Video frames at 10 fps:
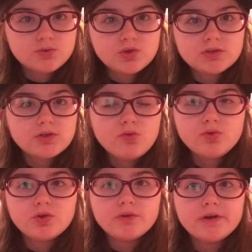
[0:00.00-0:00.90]
Just
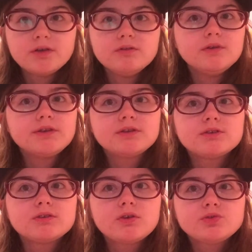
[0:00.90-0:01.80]
don't do it. It's
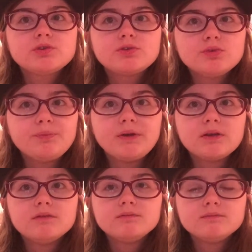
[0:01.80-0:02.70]
so
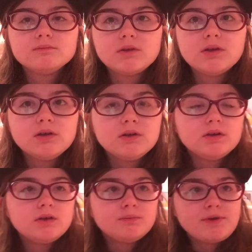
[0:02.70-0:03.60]
stupid
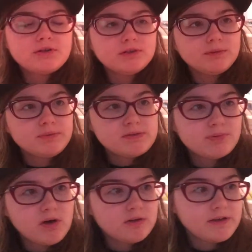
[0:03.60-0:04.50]
basically
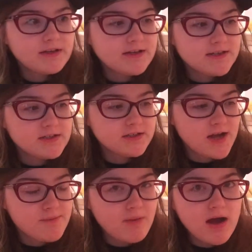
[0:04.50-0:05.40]
people are like eating
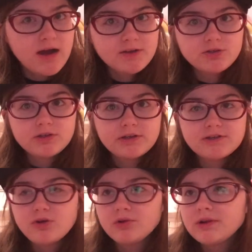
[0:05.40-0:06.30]
Tide Pods or like
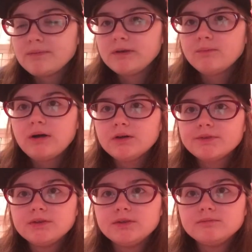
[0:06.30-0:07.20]
just holding them in their mouth
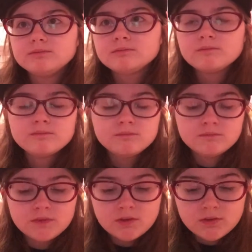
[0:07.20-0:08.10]
and
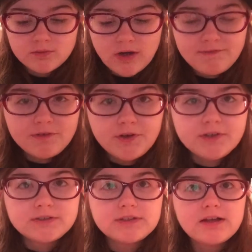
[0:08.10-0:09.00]
what I've
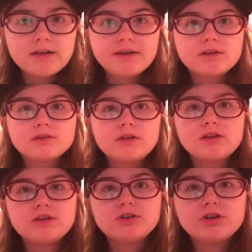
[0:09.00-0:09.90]
heard is that like the
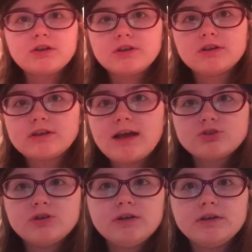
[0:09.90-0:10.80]
detergent is
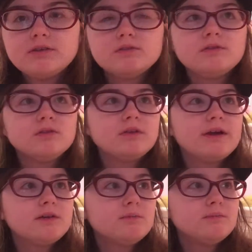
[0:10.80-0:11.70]
actually
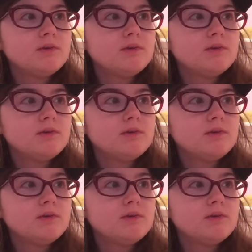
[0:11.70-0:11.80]
like